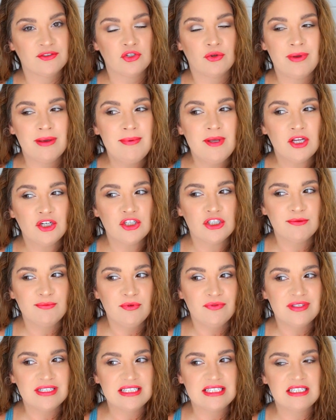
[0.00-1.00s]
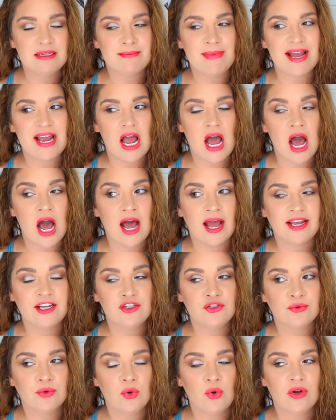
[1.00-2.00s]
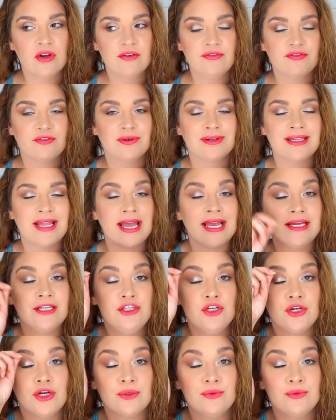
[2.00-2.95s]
So maybe I'll just move this to my eye drawer for like,